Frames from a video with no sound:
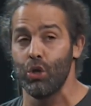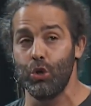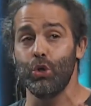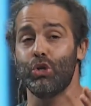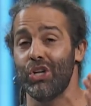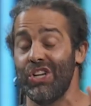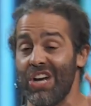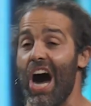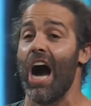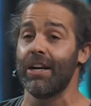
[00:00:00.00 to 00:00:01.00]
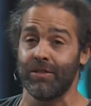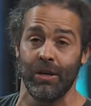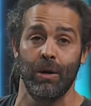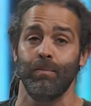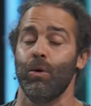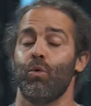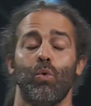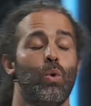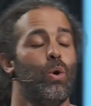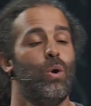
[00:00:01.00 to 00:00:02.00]
you should not
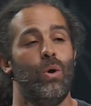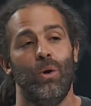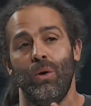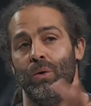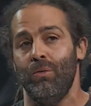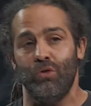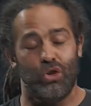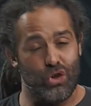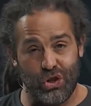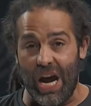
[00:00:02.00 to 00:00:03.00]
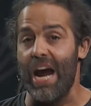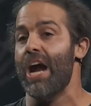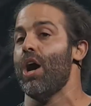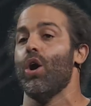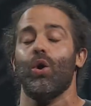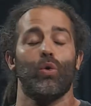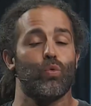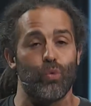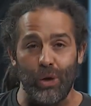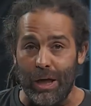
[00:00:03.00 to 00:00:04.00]
share,
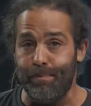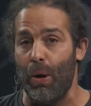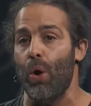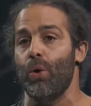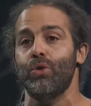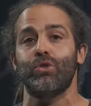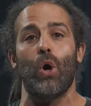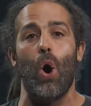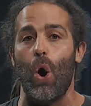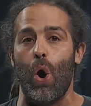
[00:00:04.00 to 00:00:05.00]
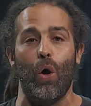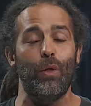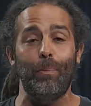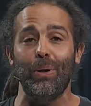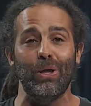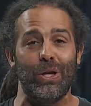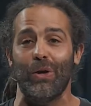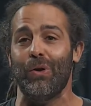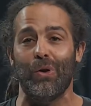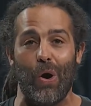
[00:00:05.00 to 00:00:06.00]
repost all the
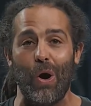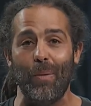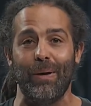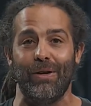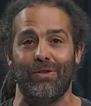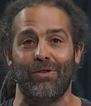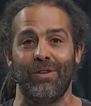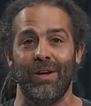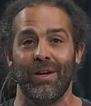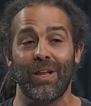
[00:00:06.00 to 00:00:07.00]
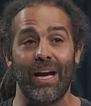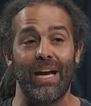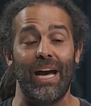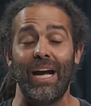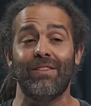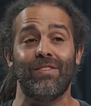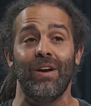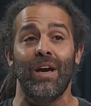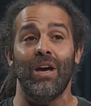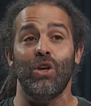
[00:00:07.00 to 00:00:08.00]
political garbage. Like it's,
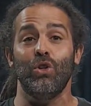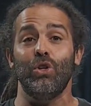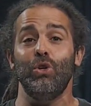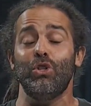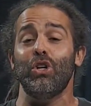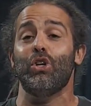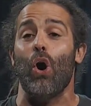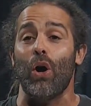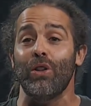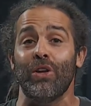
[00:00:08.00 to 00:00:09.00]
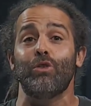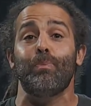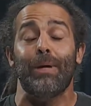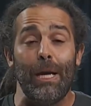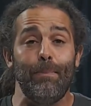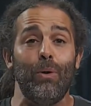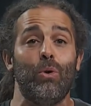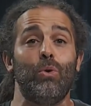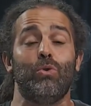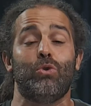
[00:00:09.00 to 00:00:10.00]
you should guard, there's people
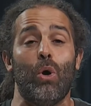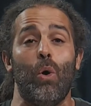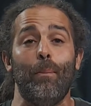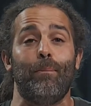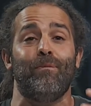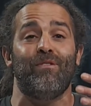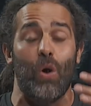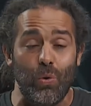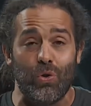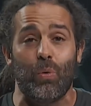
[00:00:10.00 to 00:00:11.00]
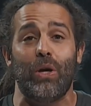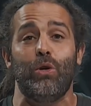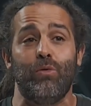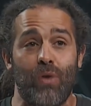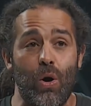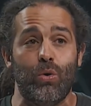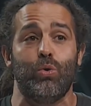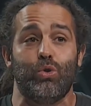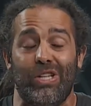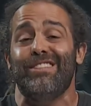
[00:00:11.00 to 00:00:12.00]
who don't vote the way you vote,
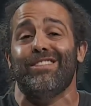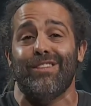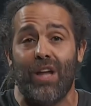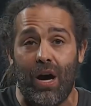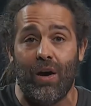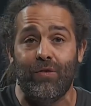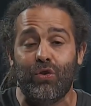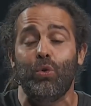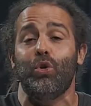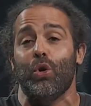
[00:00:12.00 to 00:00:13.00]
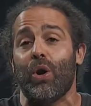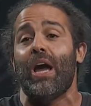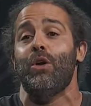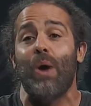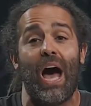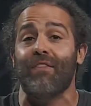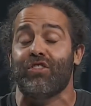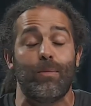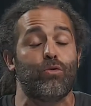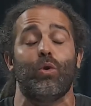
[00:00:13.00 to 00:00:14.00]
who Jesus loves, who you're, you have
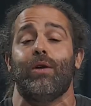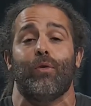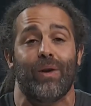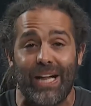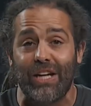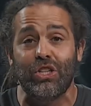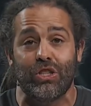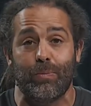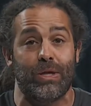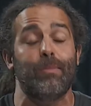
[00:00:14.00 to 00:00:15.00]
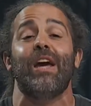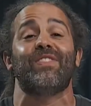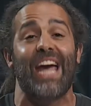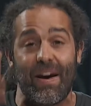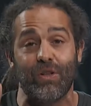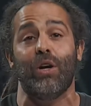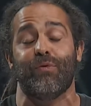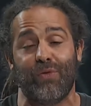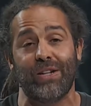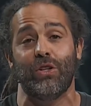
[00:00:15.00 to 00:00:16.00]
some sort of a relationship with them if they haven't
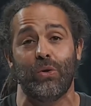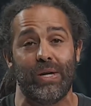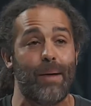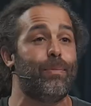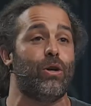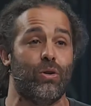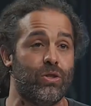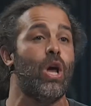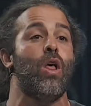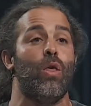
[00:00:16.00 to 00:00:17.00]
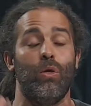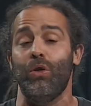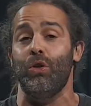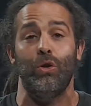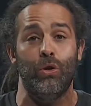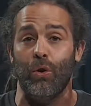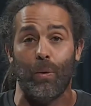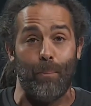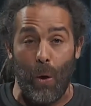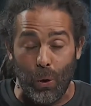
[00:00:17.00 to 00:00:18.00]
unfriended you yet because you're
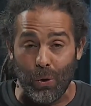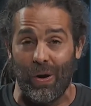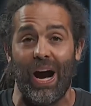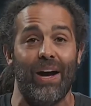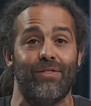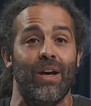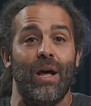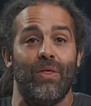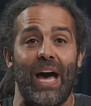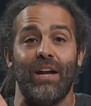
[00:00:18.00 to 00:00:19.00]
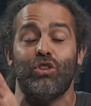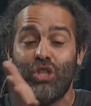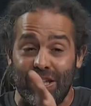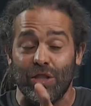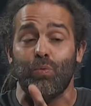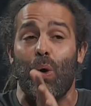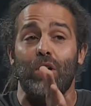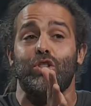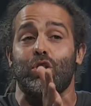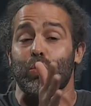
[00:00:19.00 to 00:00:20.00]
polarized that Jesus
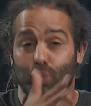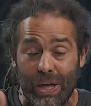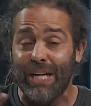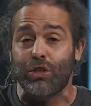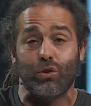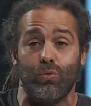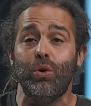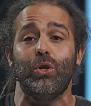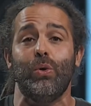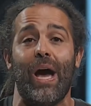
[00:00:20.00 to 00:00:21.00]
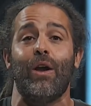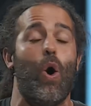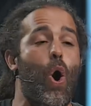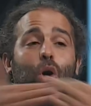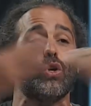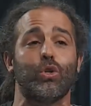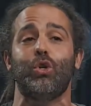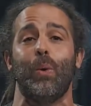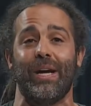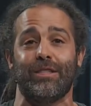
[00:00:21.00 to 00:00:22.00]
wants to reach through you, and all you're
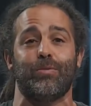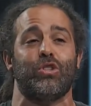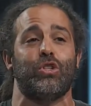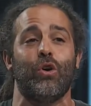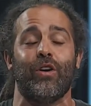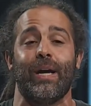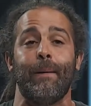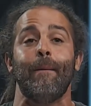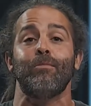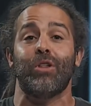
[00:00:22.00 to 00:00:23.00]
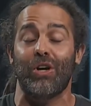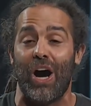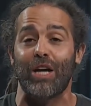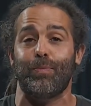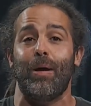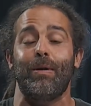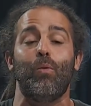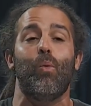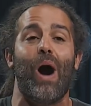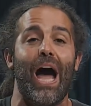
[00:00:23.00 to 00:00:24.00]
doing is obscuring the gospel. I
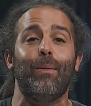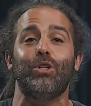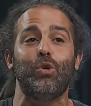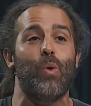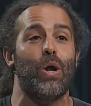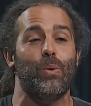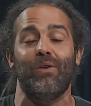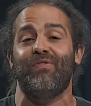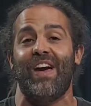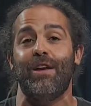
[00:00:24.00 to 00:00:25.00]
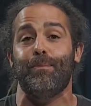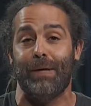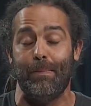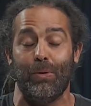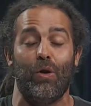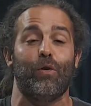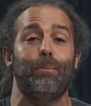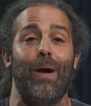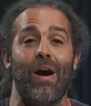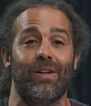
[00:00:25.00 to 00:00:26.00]
mean, why would you want to offend people over
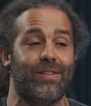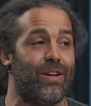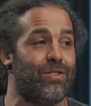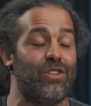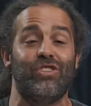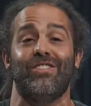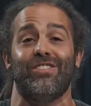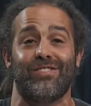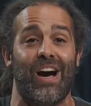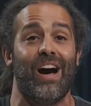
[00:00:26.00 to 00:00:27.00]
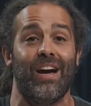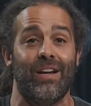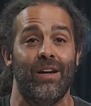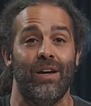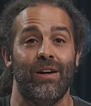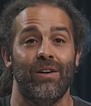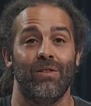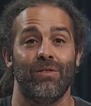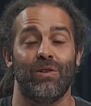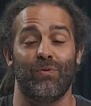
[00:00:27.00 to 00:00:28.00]
politics that Jesus died
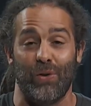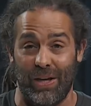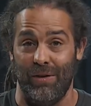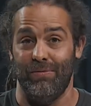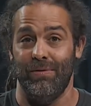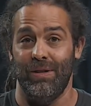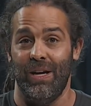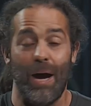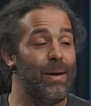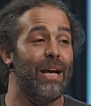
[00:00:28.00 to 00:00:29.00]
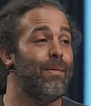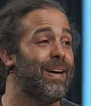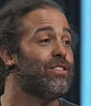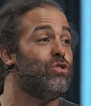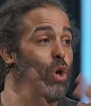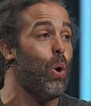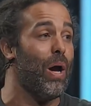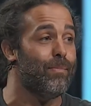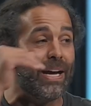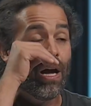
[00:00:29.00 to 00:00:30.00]
to forgive. I mean, it makes no,
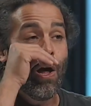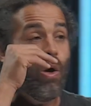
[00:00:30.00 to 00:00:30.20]
and like